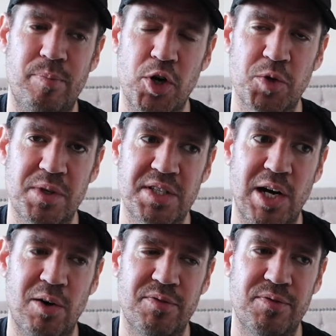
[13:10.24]
Push
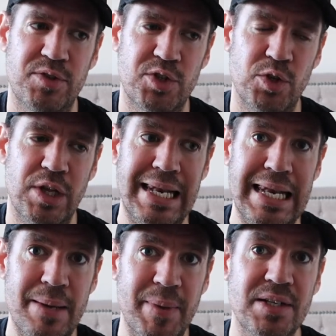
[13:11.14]
myself to the
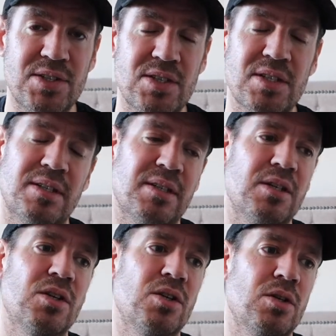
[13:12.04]
limits
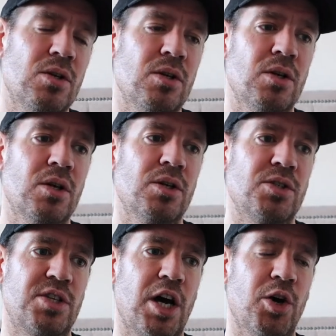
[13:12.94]

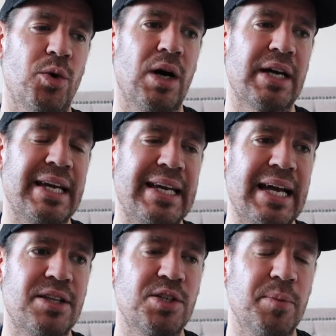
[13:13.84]
so I can
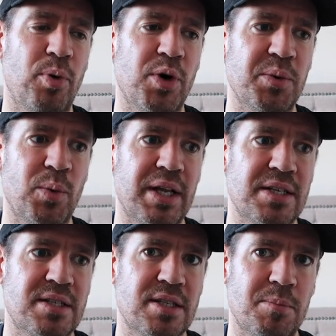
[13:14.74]
get to the point where
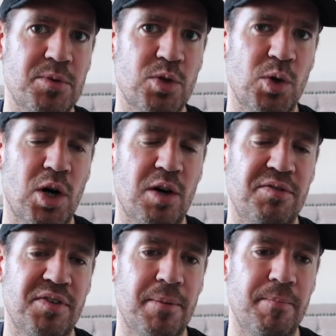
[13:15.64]
there's some
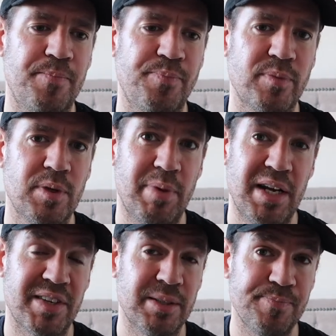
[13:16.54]
sort of
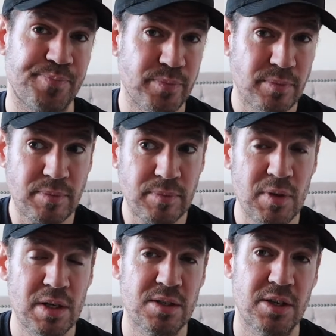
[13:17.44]
benefit.
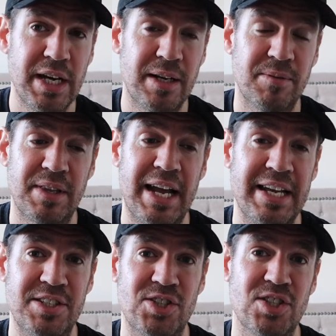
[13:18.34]
So yeah, that
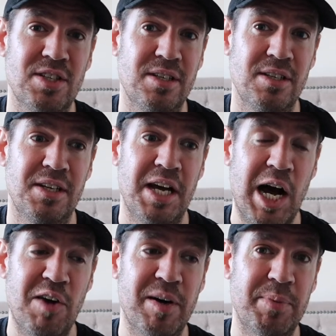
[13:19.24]
is
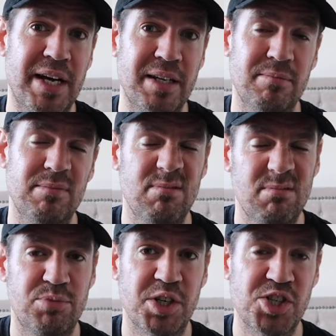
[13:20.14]
health update.
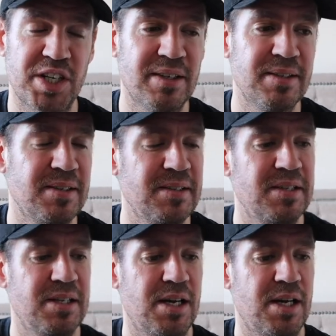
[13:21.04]
Pretty shit.
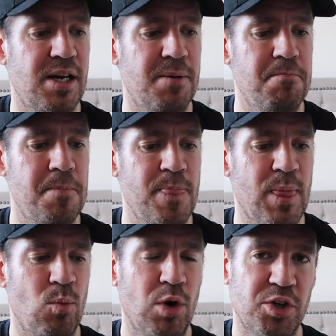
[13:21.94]

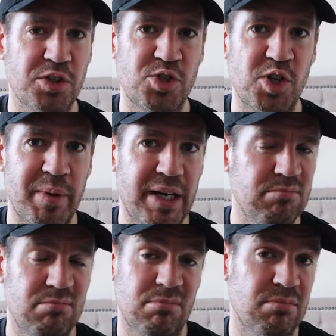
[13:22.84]
What the doctor's doing about
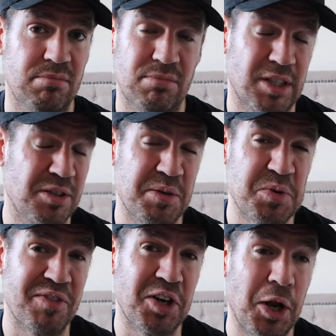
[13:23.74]
it, don't seem
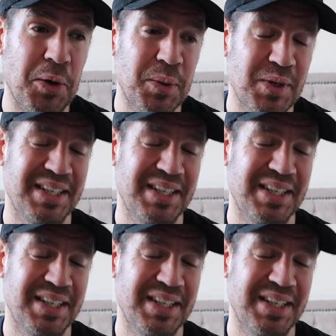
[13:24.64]
to have a clue.